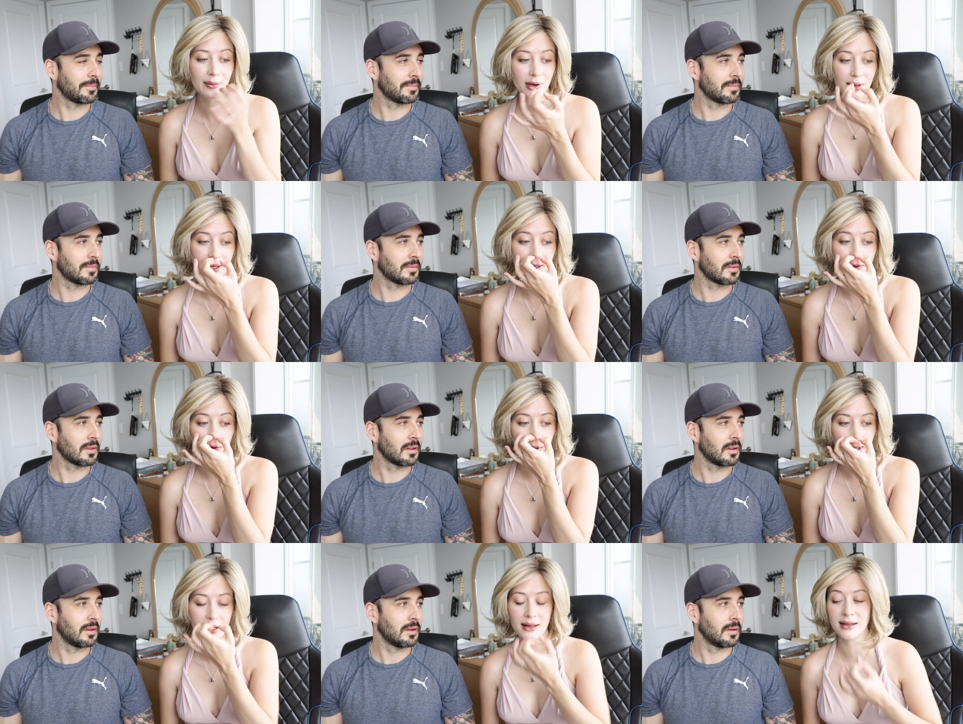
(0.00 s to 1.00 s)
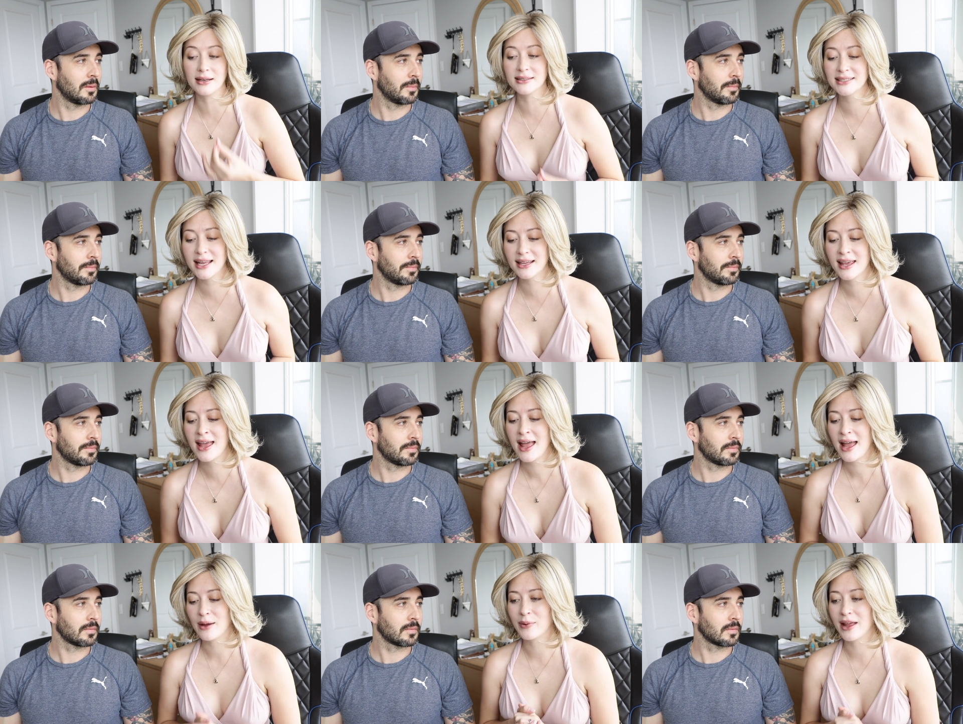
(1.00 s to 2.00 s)
Speaker 1: or clean a toilet, clean a sink.
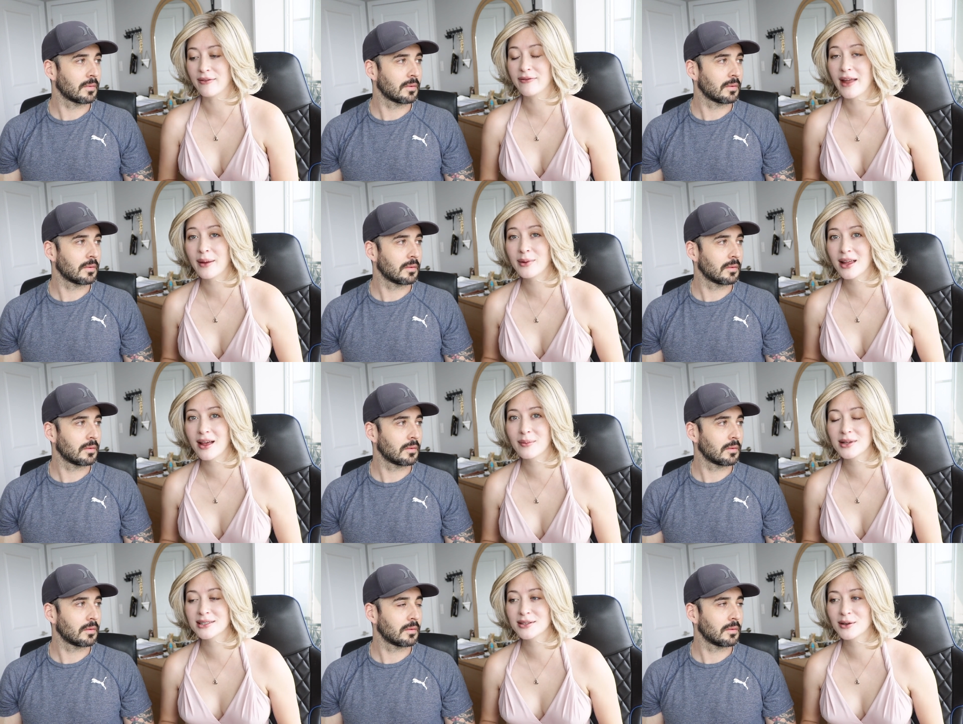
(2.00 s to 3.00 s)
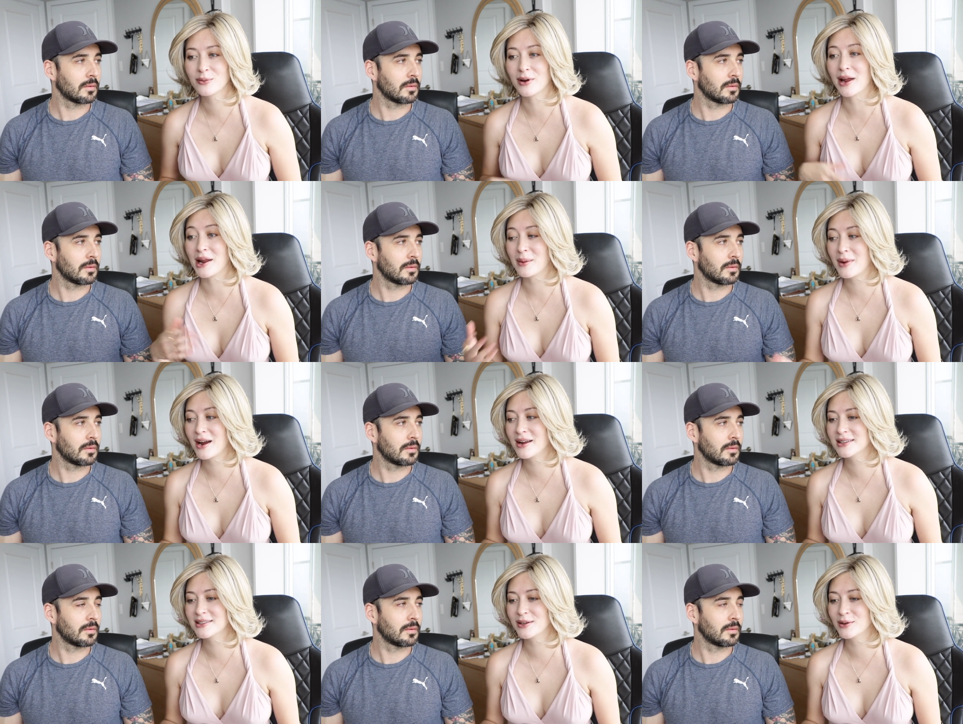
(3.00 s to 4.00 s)
And we have family coming soon. We're getting
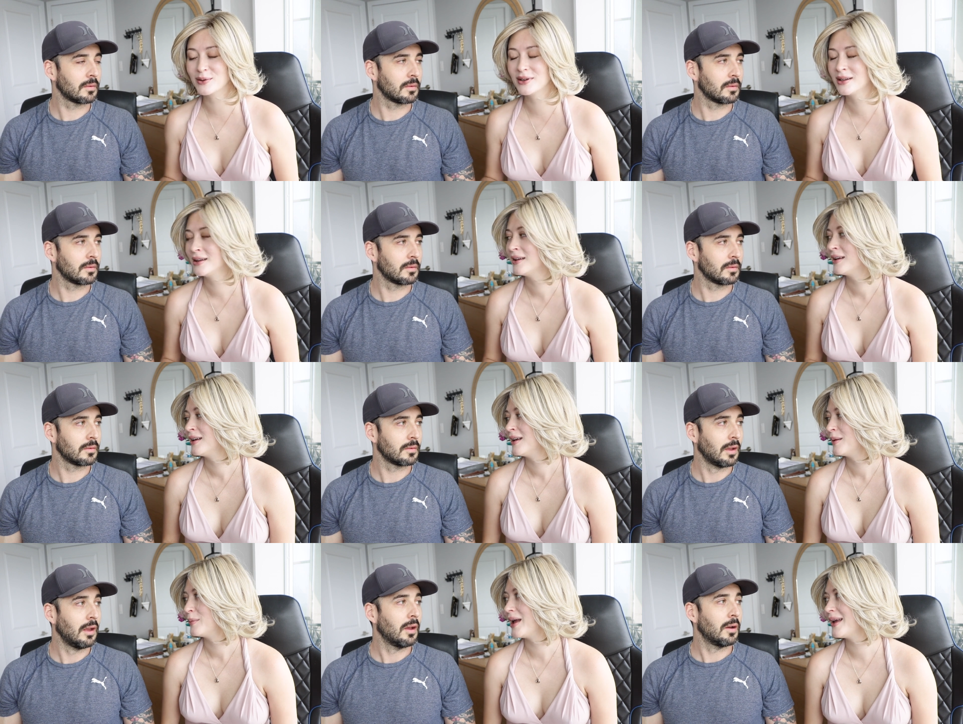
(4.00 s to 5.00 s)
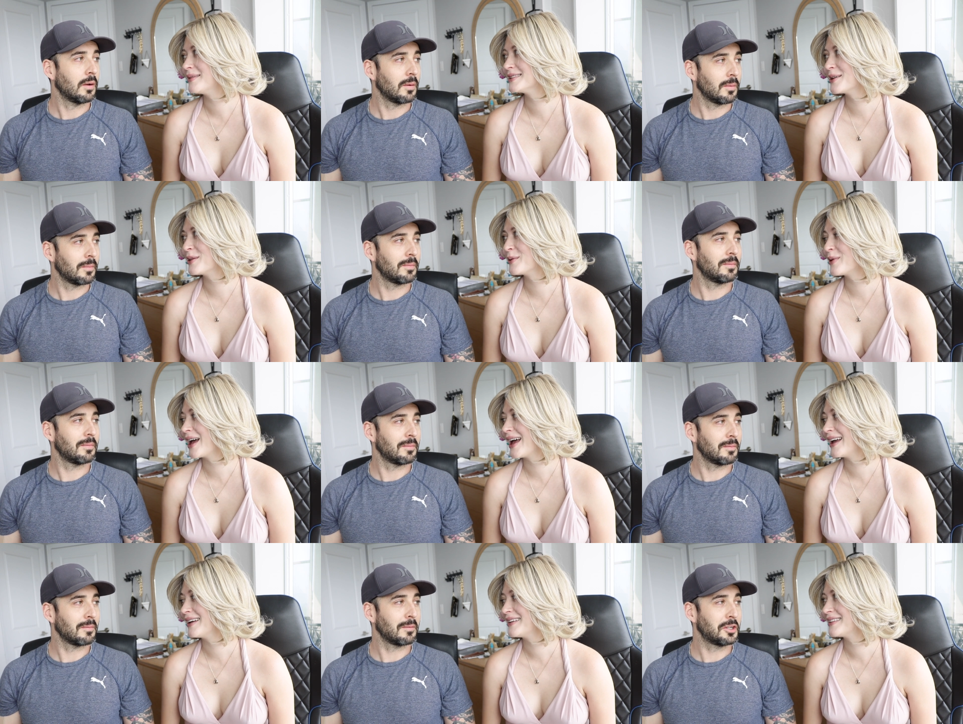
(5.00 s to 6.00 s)
married soon. Baby's on the
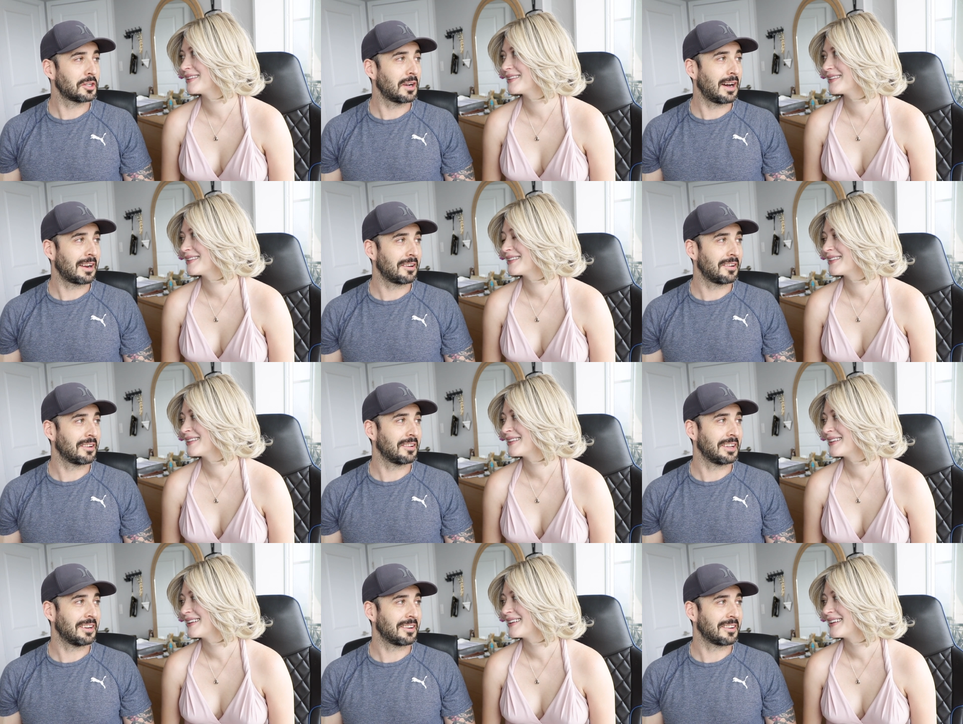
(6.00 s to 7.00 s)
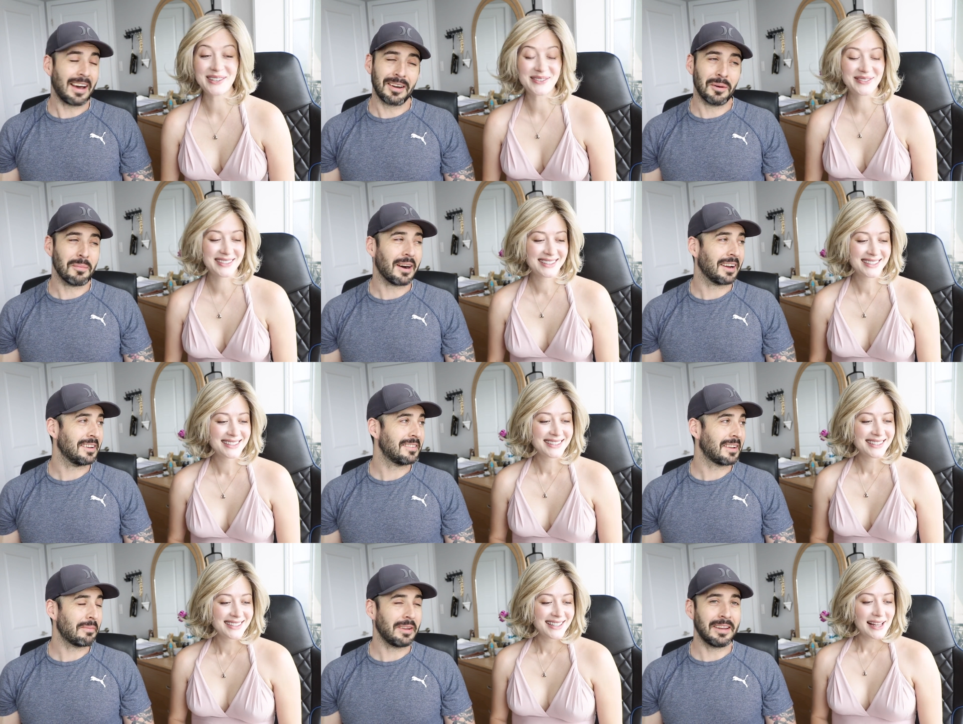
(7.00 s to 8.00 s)
way.
Speaker 2: We should have hired a cleaner. I don't mind.
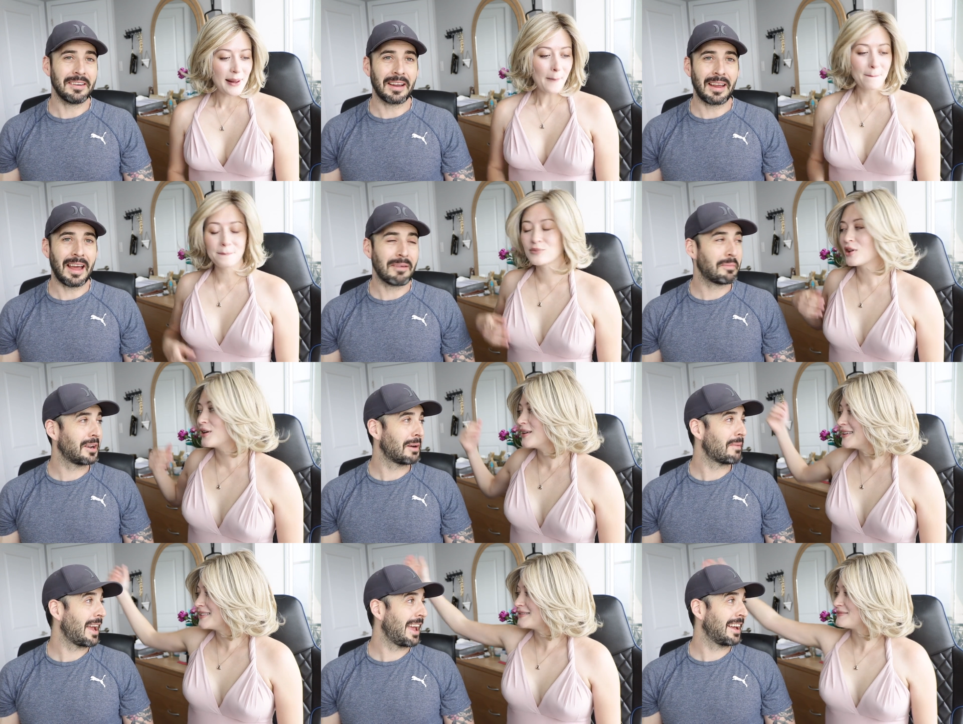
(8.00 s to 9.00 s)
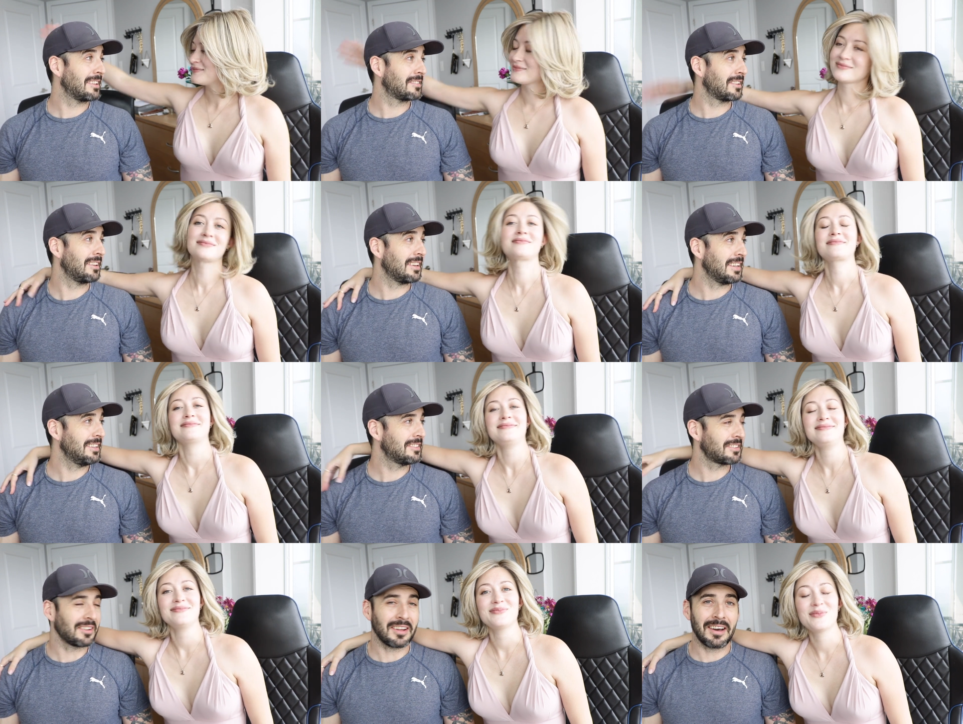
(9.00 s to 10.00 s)
I mean, I have been on my hands and
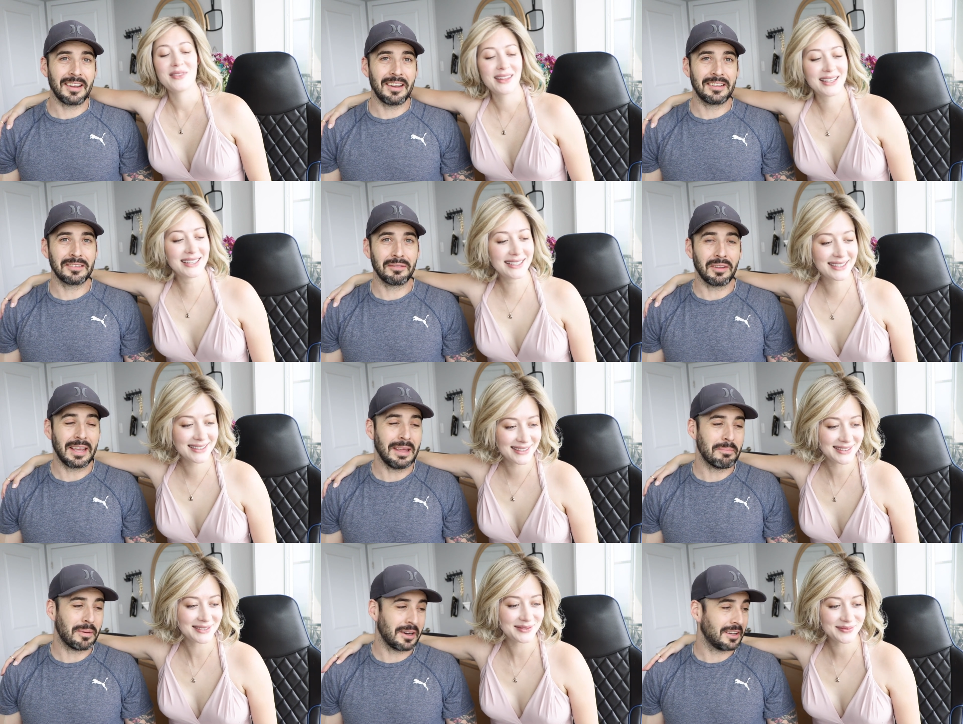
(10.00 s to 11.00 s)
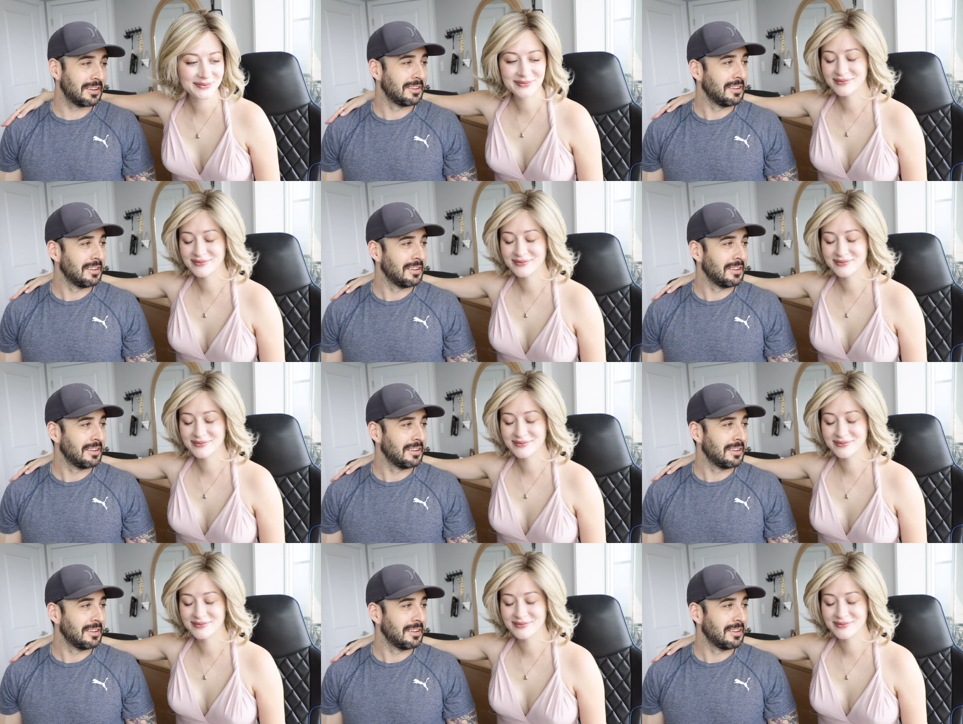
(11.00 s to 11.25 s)
knees a lot as of late, but